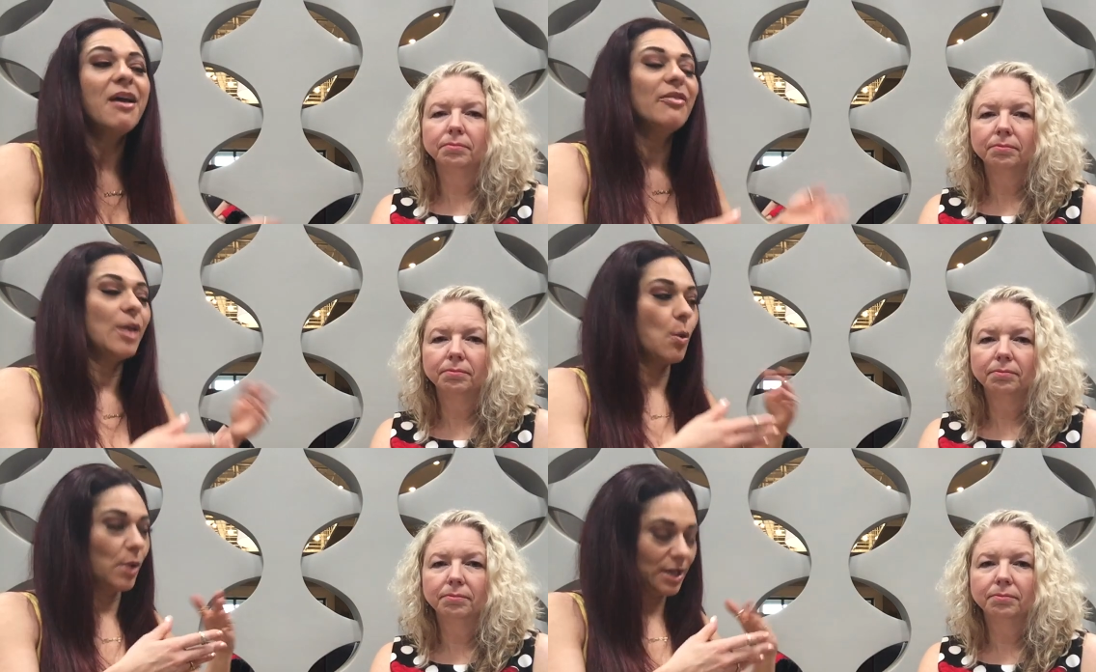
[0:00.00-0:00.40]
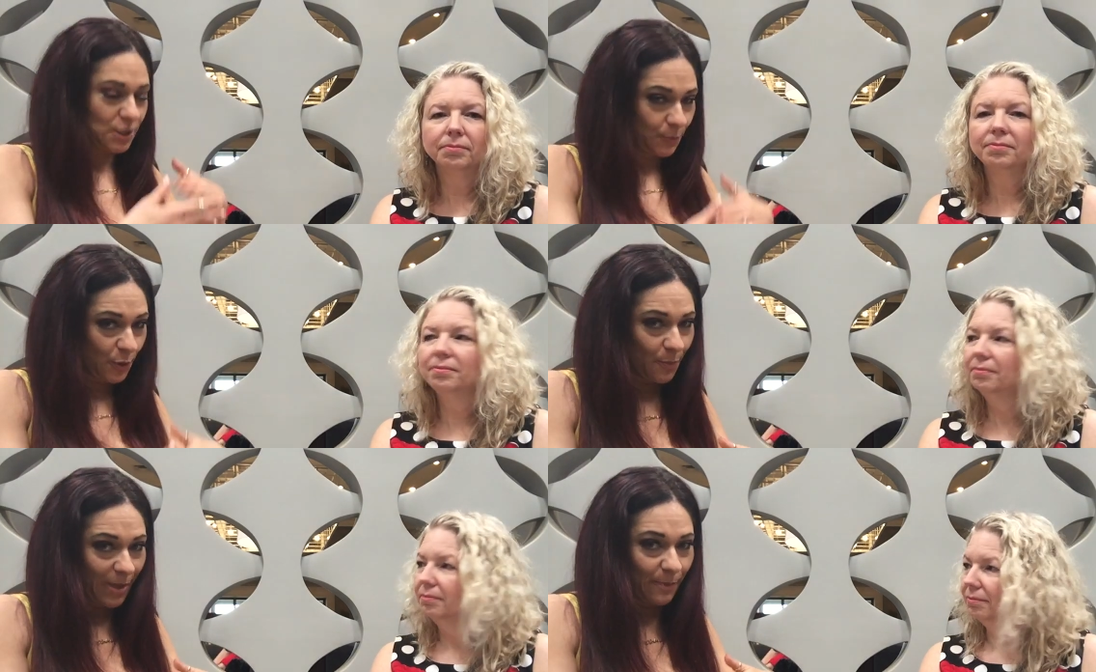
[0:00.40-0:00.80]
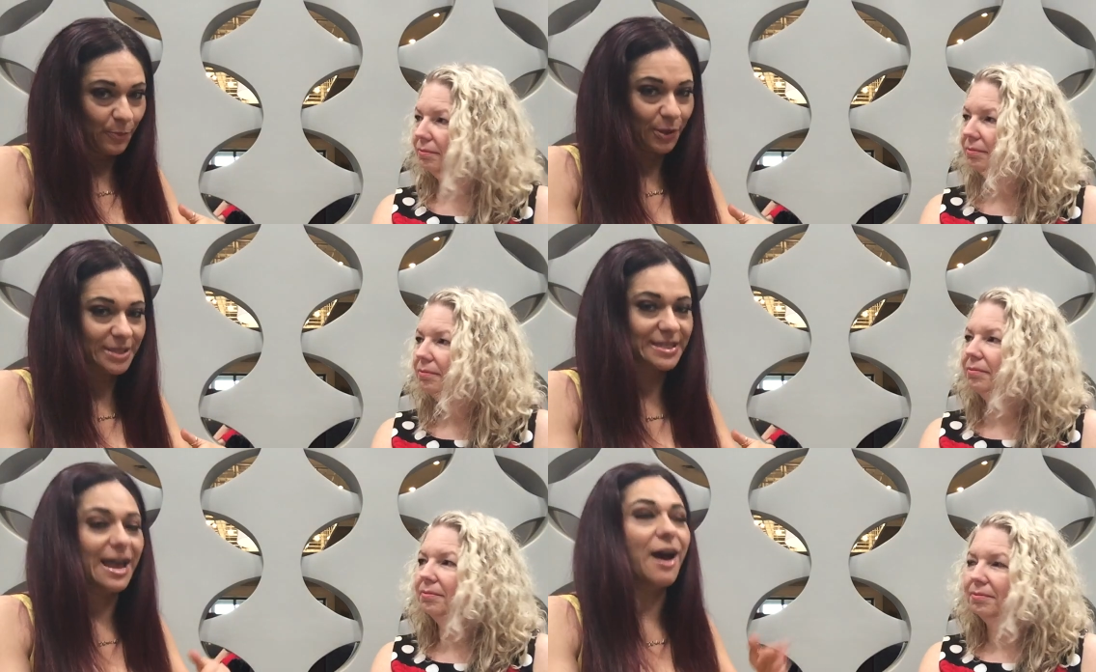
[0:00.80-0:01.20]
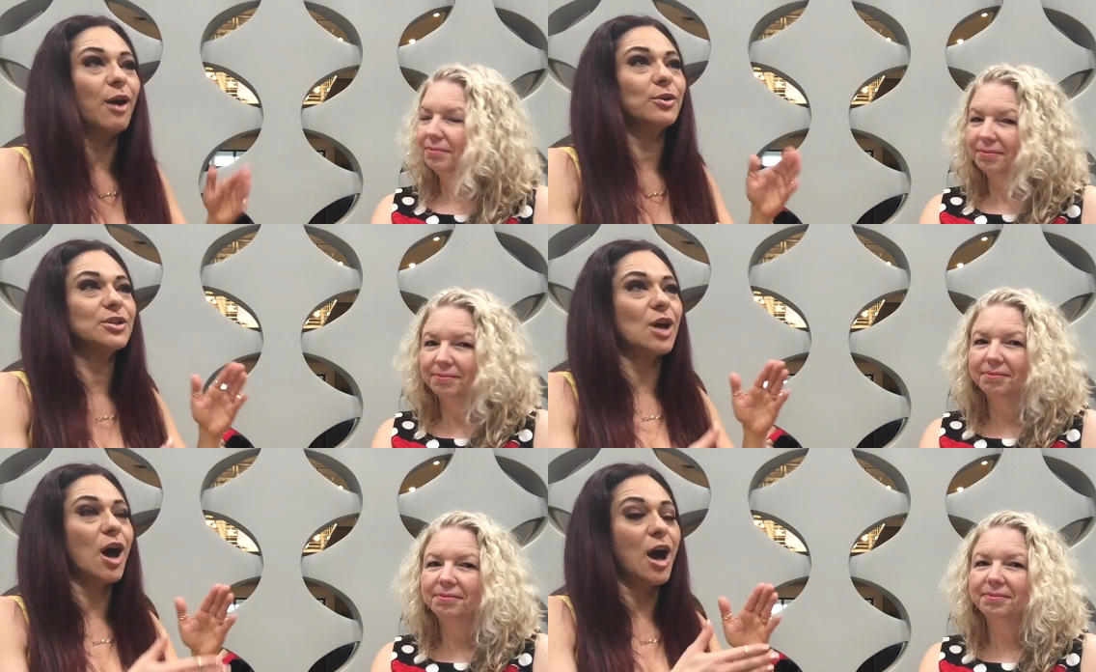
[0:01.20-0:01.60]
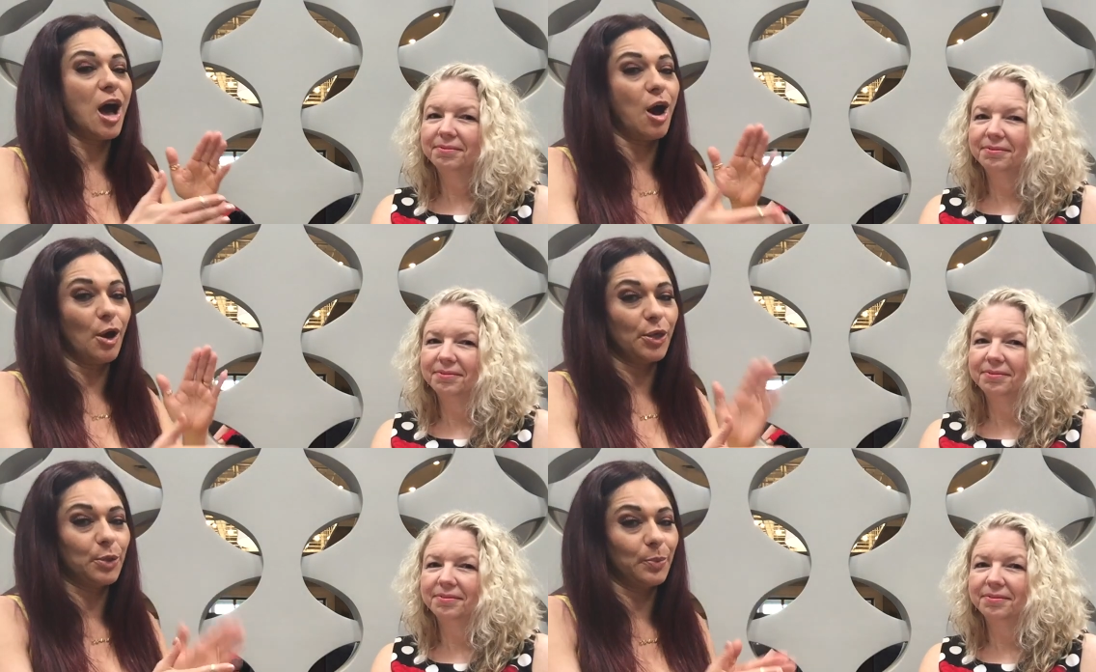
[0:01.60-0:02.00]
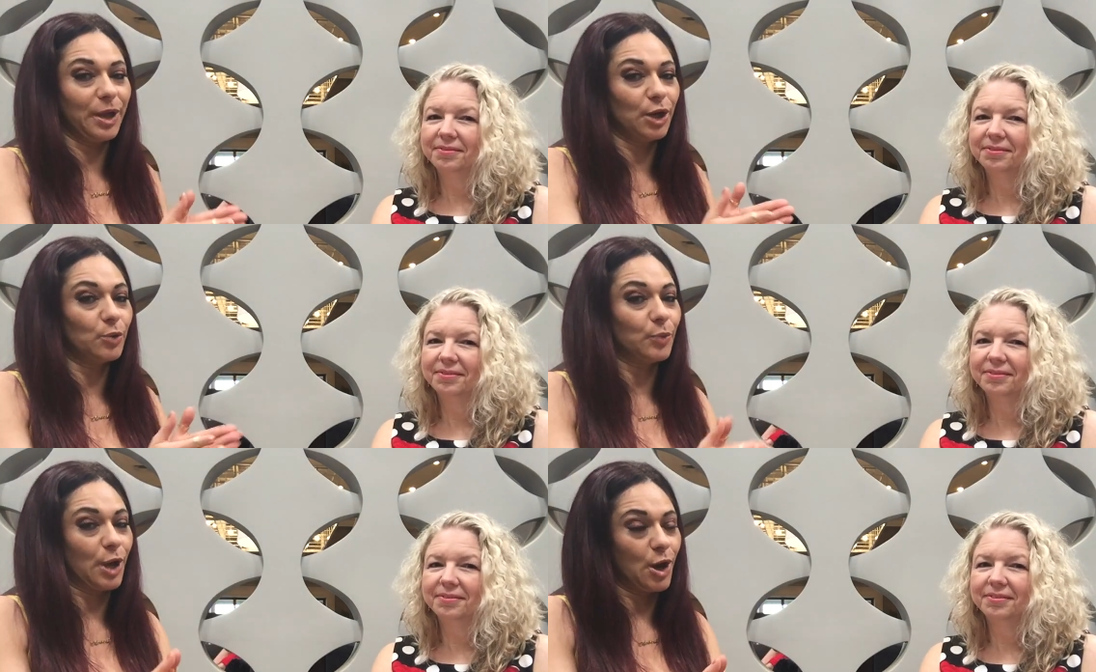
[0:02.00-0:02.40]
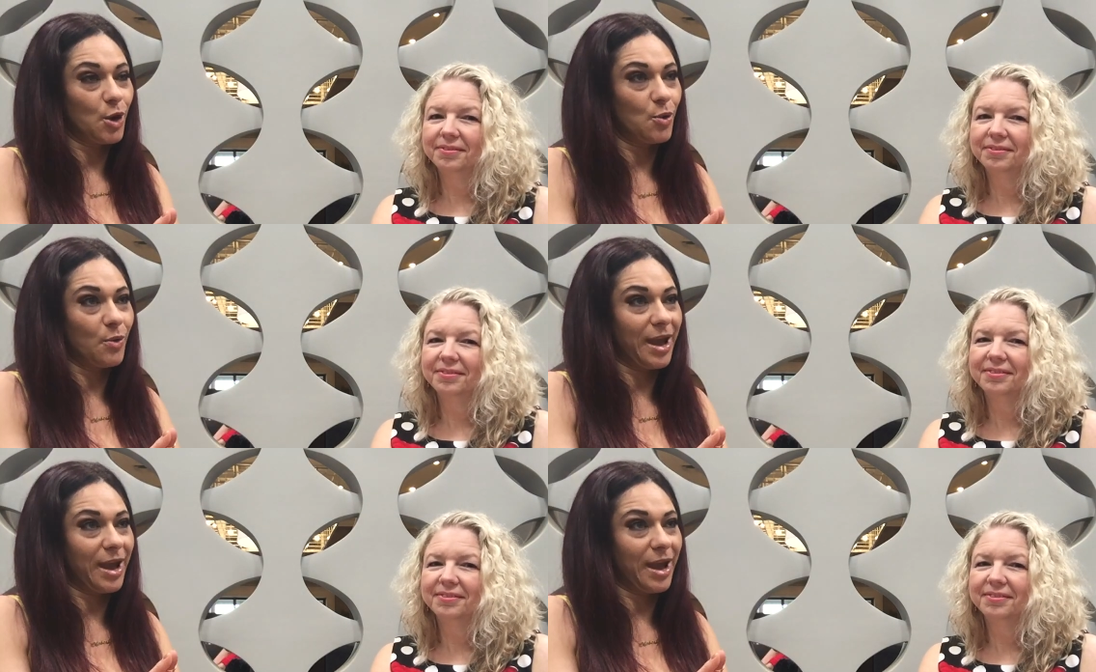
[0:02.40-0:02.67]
Speaker 1: They wanted to put my books out all three in a row,